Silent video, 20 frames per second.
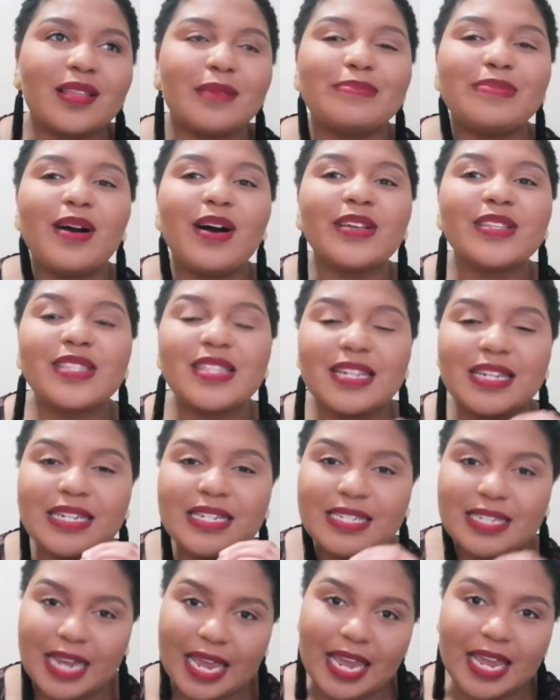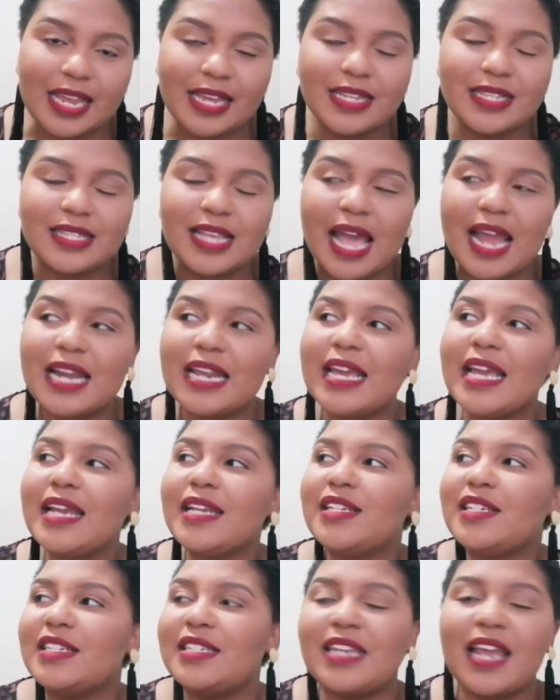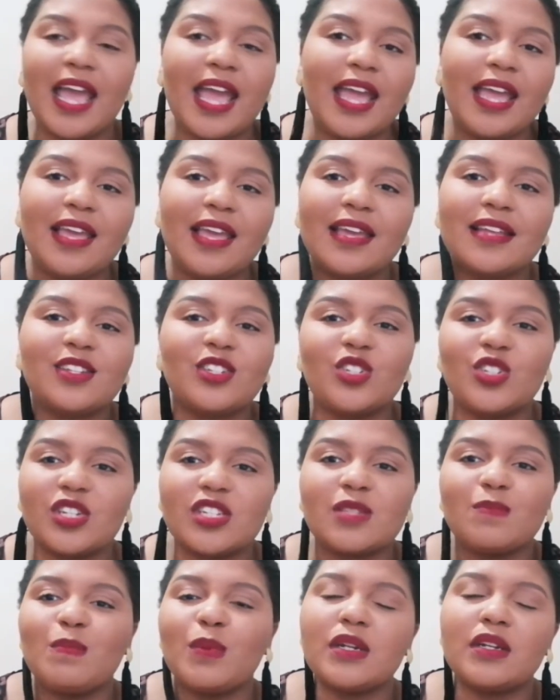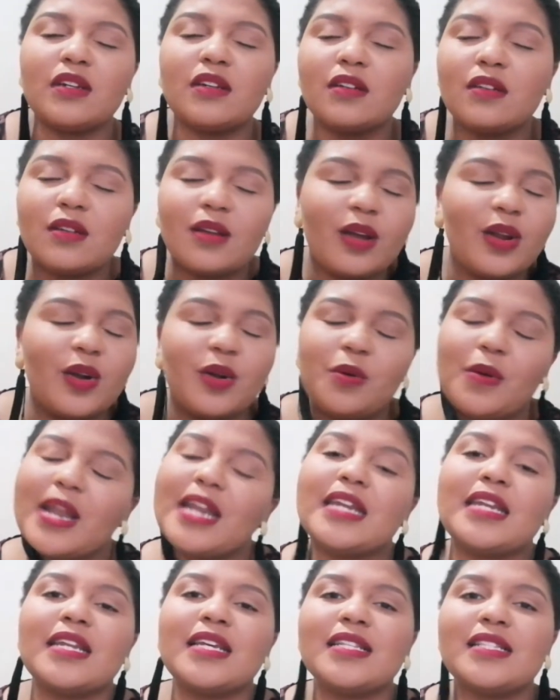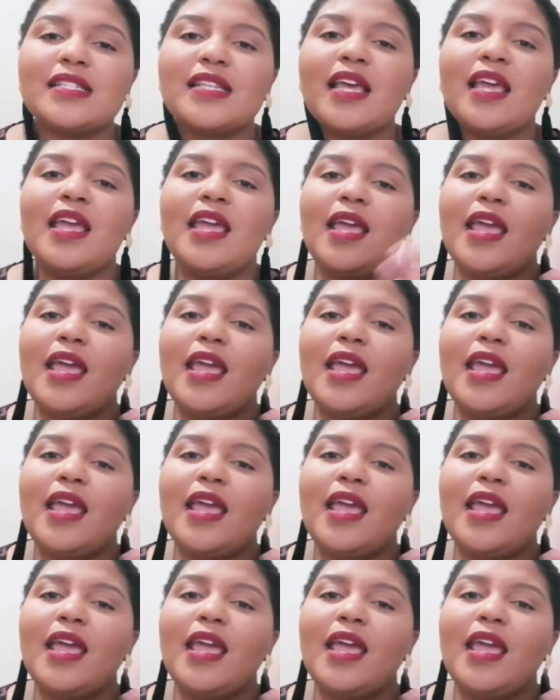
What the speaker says: the past 3 days, and each day it's just been horrendous.